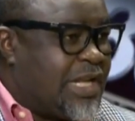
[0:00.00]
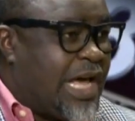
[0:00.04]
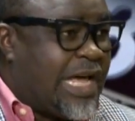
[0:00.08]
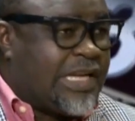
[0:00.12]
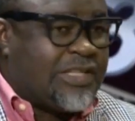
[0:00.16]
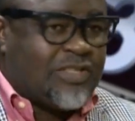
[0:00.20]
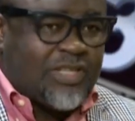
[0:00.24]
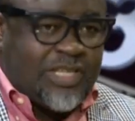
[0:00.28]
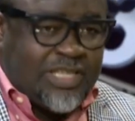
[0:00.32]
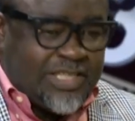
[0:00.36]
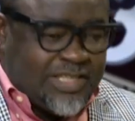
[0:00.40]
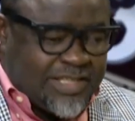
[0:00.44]

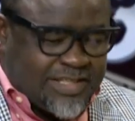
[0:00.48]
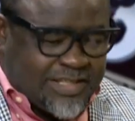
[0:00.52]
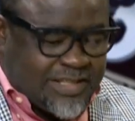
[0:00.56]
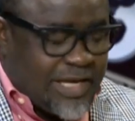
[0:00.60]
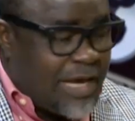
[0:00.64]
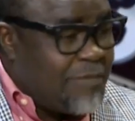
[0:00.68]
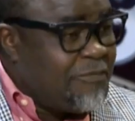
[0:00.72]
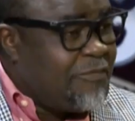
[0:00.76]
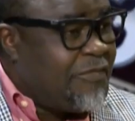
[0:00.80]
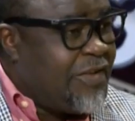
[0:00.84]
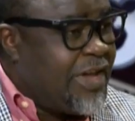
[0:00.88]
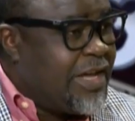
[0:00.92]
And in the
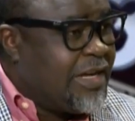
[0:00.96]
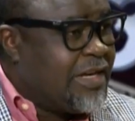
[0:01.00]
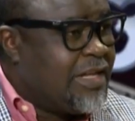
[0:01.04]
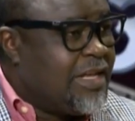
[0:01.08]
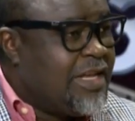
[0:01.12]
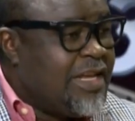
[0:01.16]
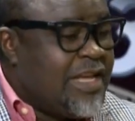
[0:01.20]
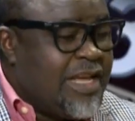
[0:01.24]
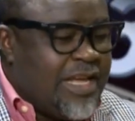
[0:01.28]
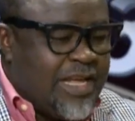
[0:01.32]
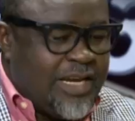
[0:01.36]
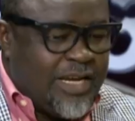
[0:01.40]
same vein,
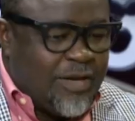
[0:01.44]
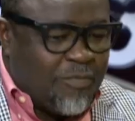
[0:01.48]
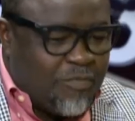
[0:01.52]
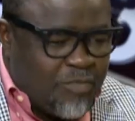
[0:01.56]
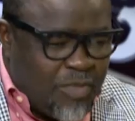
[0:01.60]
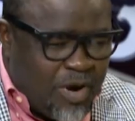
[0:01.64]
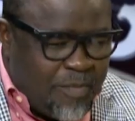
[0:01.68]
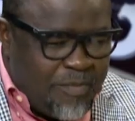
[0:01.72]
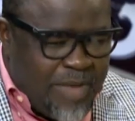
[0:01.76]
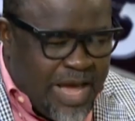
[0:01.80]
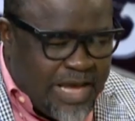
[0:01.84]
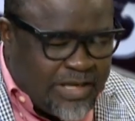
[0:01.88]
the
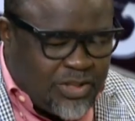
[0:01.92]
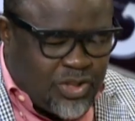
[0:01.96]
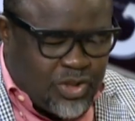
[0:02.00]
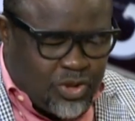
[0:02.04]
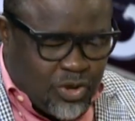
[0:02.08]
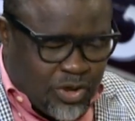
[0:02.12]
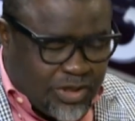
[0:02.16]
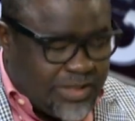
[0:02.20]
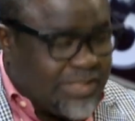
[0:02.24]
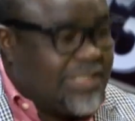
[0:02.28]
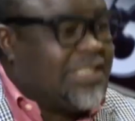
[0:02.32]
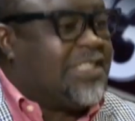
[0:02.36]
moment
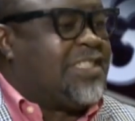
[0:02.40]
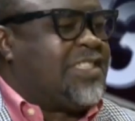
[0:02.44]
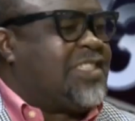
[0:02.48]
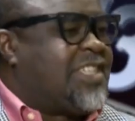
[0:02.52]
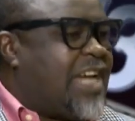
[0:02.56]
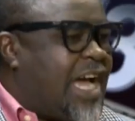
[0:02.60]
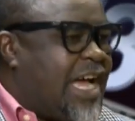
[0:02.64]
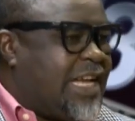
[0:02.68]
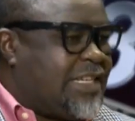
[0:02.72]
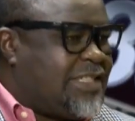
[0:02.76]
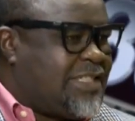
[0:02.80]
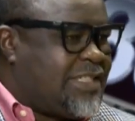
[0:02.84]
you're
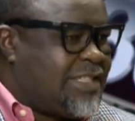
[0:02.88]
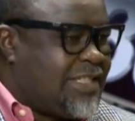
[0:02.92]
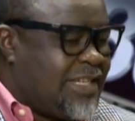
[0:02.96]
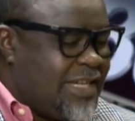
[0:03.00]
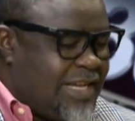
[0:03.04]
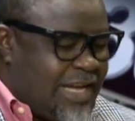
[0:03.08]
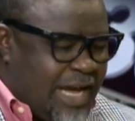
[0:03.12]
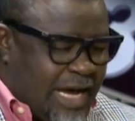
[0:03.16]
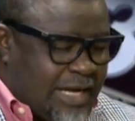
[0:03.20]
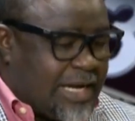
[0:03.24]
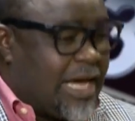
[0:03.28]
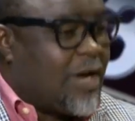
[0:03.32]
discharged
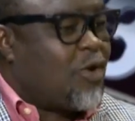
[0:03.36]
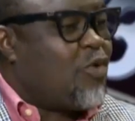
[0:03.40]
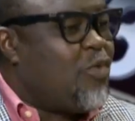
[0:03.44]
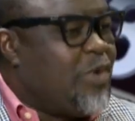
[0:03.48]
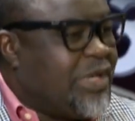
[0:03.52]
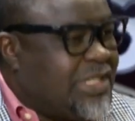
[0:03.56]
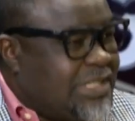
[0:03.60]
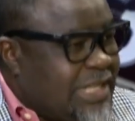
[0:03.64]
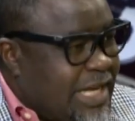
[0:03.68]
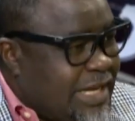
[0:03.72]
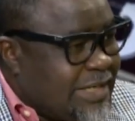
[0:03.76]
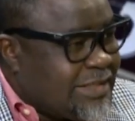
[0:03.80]
and
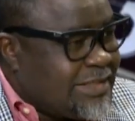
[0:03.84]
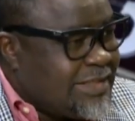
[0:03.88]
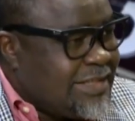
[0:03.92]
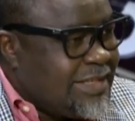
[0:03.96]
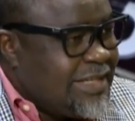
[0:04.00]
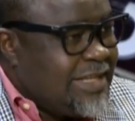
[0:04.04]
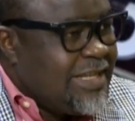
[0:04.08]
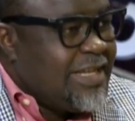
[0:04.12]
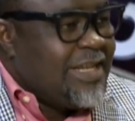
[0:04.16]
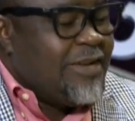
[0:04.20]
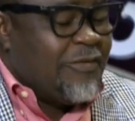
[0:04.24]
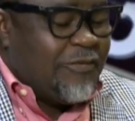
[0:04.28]
acquitted,
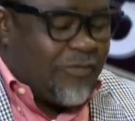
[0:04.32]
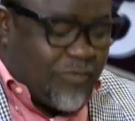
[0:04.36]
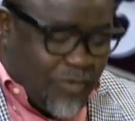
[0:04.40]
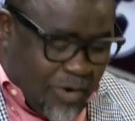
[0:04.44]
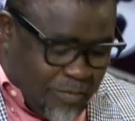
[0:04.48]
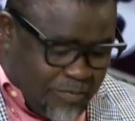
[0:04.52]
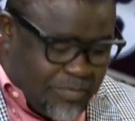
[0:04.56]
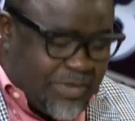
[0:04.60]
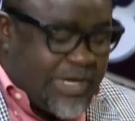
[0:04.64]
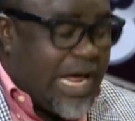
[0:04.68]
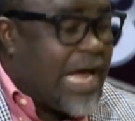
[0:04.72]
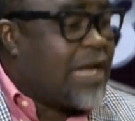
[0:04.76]

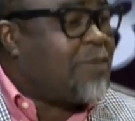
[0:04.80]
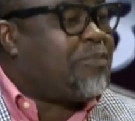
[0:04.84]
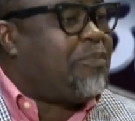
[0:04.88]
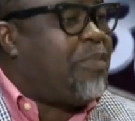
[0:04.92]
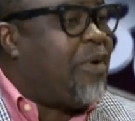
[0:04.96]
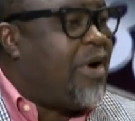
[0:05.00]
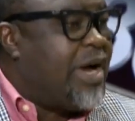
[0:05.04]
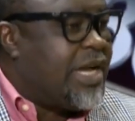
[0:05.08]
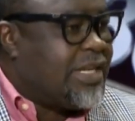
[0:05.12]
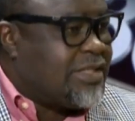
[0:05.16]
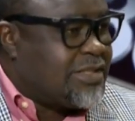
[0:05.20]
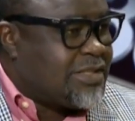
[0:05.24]
from that
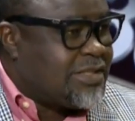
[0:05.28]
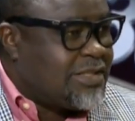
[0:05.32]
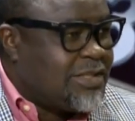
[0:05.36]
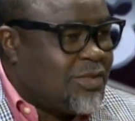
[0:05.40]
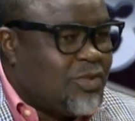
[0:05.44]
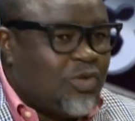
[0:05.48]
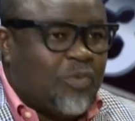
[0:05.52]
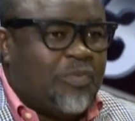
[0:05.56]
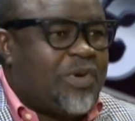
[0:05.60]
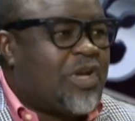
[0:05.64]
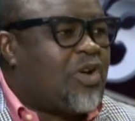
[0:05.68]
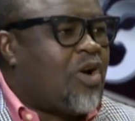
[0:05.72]
point,
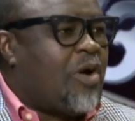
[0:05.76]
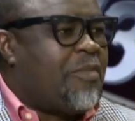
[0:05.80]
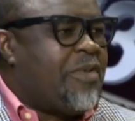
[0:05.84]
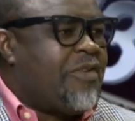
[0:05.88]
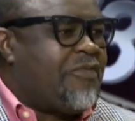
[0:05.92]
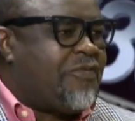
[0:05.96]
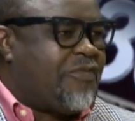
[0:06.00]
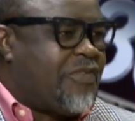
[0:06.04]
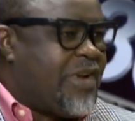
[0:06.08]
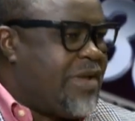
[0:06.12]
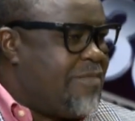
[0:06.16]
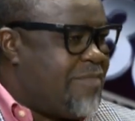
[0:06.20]
you become a
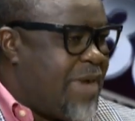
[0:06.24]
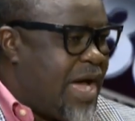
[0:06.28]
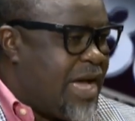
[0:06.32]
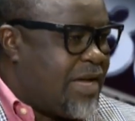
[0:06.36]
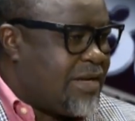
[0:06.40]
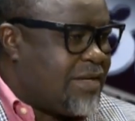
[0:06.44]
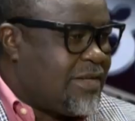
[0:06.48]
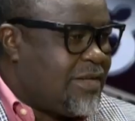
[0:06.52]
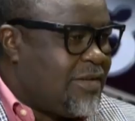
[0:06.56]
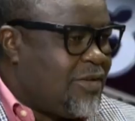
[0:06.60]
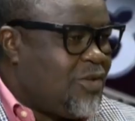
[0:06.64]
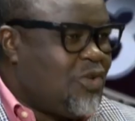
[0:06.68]
free man.
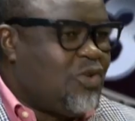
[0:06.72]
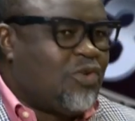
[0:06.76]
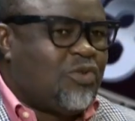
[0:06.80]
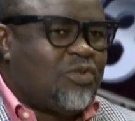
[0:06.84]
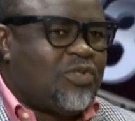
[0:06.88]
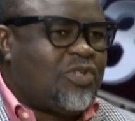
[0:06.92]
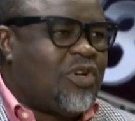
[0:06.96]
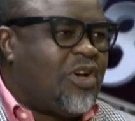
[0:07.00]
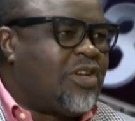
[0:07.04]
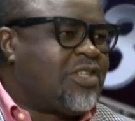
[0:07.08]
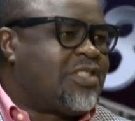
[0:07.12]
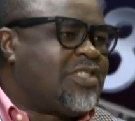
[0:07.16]
You
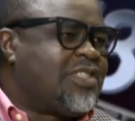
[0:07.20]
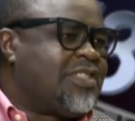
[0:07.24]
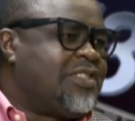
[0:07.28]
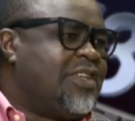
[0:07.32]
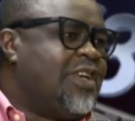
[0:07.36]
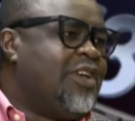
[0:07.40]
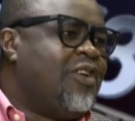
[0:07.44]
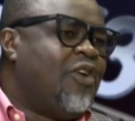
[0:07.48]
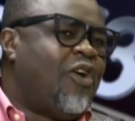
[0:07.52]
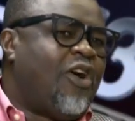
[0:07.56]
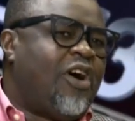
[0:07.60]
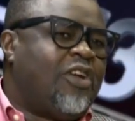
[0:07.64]
don't,
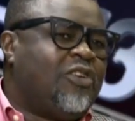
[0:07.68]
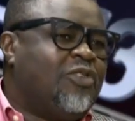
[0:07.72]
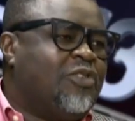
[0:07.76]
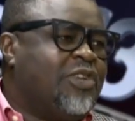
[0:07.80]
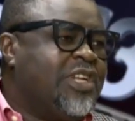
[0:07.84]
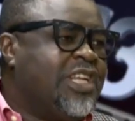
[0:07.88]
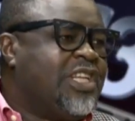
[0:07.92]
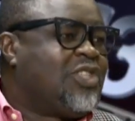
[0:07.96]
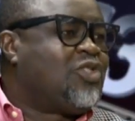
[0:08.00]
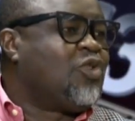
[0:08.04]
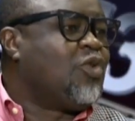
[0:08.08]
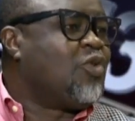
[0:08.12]
all you
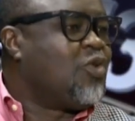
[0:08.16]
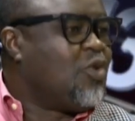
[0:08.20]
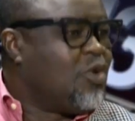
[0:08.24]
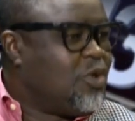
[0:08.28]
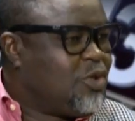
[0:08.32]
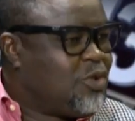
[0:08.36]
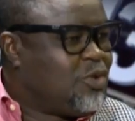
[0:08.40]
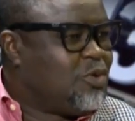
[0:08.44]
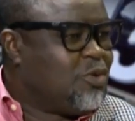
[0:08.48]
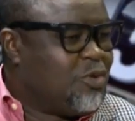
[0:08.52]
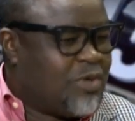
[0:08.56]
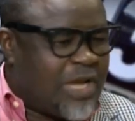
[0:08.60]
need to go
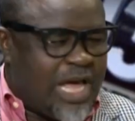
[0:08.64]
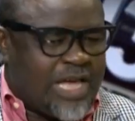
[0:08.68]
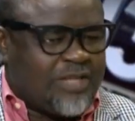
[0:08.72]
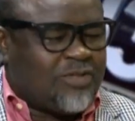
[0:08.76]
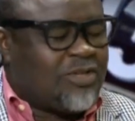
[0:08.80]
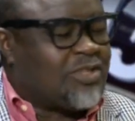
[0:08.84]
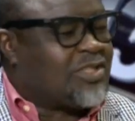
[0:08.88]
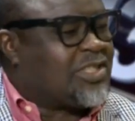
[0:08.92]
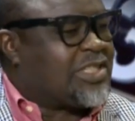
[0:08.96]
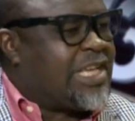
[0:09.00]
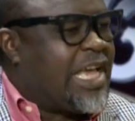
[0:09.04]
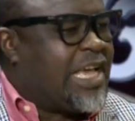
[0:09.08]
do now,
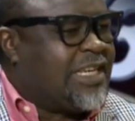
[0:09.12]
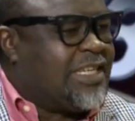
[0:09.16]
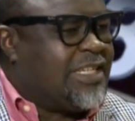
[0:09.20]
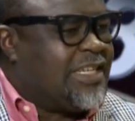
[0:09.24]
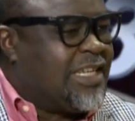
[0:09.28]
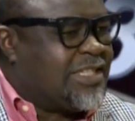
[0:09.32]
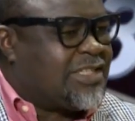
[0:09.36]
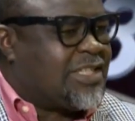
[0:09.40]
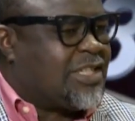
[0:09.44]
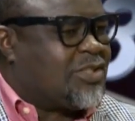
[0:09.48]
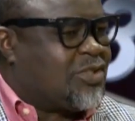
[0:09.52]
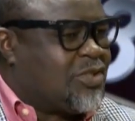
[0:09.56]
just sign the
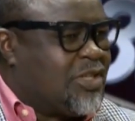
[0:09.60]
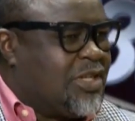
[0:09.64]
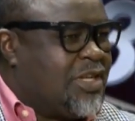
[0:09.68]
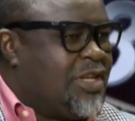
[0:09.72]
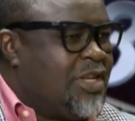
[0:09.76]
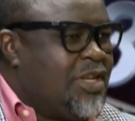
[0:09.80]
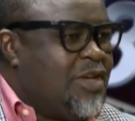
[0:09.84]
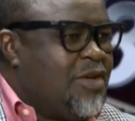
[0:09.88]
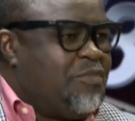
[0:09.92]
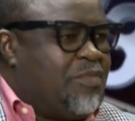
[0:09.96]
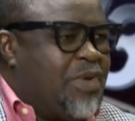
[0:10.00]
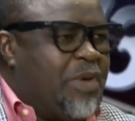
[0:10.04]
necessary
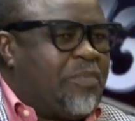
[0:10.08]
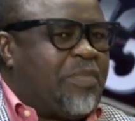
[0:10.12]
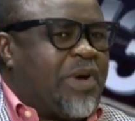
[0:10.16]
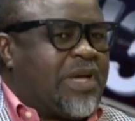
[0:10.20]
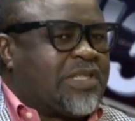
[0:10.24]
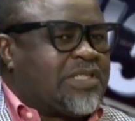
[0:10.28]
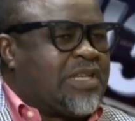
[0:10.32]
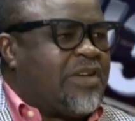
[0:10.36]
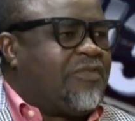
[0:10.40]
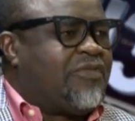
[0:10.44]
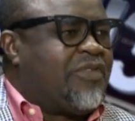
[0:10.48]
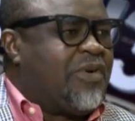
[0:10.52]
papers and
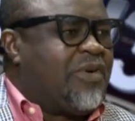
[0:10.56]
formalities.